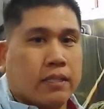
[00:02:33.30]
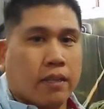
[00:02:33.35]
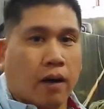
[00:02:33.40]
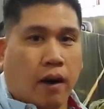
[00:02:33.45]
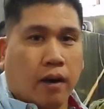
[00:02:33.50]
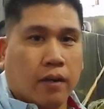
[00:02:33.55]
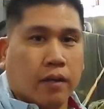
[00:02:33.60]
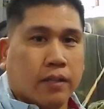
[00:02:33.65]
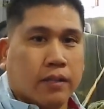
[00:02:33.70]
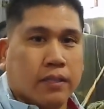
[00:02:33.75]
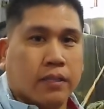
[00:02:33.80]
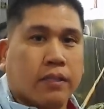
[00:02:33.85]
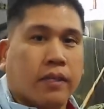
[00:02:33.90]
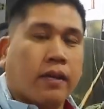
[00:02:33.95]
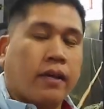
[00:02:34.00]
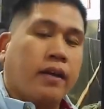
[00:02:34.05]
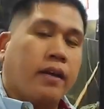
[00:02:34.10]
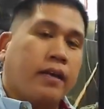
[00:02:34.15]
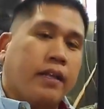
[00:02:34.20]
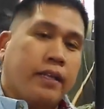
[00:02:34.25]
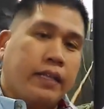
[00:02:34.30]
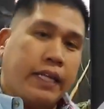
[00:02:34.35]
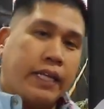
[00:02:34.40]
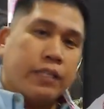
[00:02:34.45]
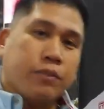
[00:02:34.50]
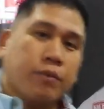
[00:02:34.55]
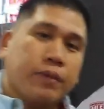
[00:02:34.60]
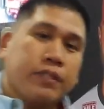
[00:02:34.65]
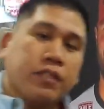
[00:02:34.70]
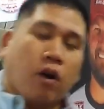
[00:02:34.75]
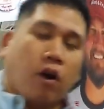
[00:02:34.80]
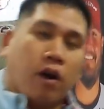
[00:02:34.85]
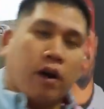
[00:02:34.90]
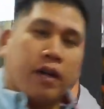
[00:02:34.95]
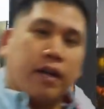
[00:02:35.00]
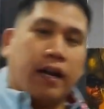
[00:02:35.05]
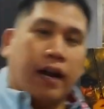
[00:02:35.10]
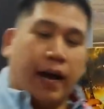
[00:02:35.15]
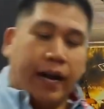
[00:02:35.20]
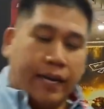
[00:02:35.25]
dollars. These ones are
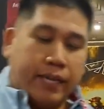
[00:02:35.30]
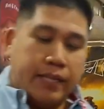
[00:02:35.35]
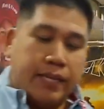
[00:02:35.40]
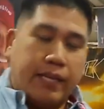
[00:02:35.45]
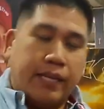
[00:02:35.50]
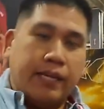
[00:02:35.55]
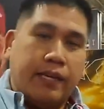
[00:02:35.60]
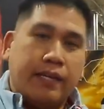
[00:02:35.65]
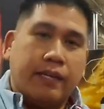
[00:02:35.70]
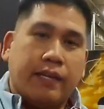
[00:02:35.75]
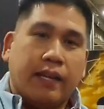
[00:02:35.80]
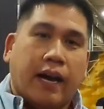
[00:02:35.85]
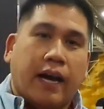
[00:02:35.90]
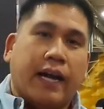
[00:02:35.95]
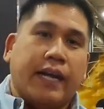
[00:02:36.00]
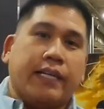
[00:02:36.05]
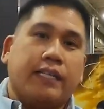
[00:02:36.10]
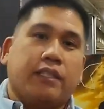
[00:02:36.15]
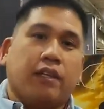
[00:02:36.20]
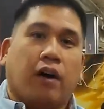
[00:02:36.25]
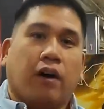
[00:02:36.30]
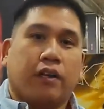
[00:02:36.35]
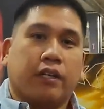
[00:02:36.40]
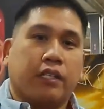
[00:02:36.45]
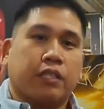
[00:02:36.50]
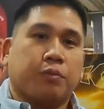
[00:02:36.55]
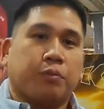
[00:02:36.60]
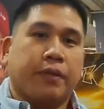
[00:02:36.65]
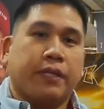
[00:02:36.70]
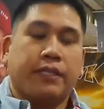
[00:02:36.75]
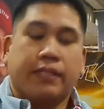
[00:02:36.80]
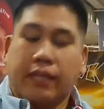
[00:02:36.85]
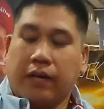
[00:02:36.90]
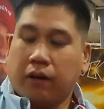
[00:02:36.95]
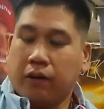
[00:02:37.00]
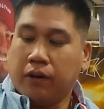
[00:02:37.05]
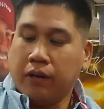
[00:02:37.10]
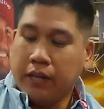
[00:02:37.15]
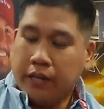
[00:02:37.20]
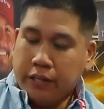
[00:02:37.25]
ninety-nine dollars retail.
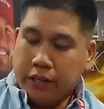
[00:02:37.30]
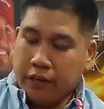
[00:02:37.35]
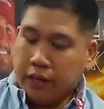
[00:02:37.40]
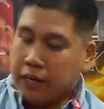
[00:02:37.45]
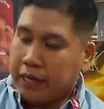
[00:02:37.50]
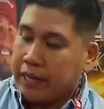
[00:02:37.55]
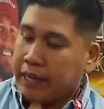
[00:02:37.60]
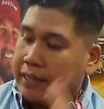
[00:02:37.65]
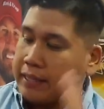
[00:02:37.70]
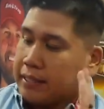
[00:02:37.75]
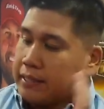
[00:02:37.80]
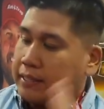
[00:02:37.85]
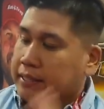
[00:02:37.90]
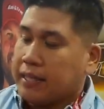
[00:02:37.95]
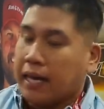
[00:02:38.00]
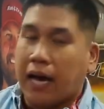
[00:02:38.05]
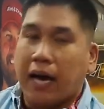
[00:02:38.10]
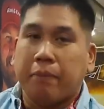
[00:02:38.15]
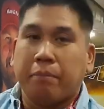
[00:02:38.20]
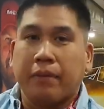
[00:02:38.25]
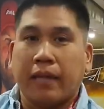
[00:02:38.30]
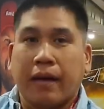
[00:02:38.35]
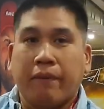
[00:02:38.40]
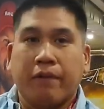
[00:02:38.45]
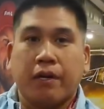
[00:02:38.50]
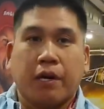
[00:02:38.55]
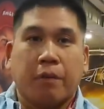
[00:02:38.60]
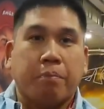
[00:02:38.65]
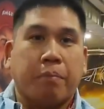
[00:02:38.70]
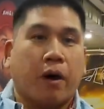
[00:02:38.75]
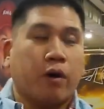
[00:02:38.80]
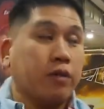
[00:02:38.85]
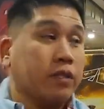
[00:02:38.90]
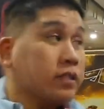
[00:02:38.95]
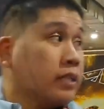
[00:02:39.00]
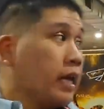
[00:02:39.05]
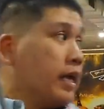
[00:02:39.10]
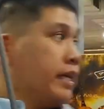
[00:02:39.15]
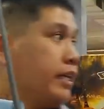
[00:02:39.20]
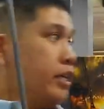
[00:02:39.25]
You're going to get the top level components
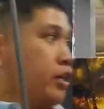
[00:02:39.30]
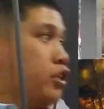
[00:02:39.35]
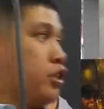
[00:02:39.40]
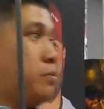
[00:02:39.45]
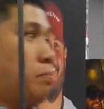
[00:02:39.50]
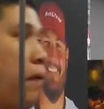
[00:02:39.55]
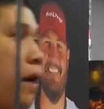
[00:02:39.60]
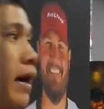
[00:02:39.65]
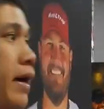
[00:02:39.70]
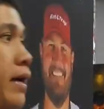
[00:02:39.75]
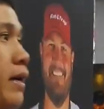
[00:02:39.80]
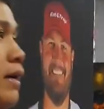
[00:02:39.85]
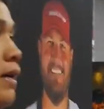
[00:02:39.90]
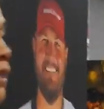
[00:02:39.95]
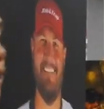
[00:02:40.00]
used by the